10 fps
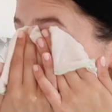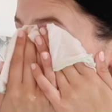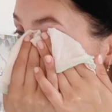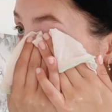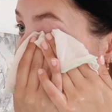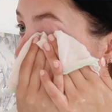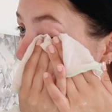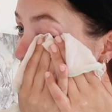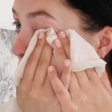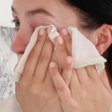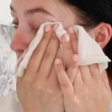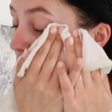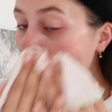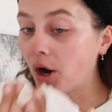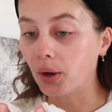the
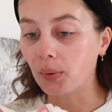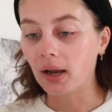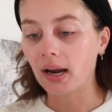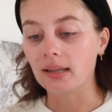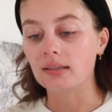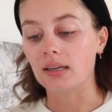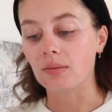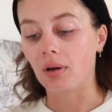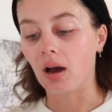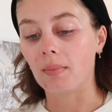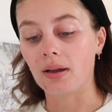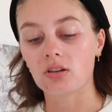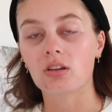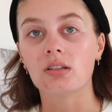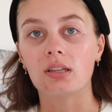Pro Cleansing Balm. As
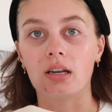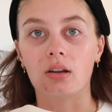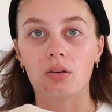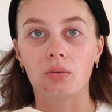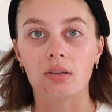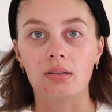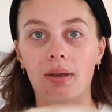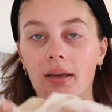you can see, look at all this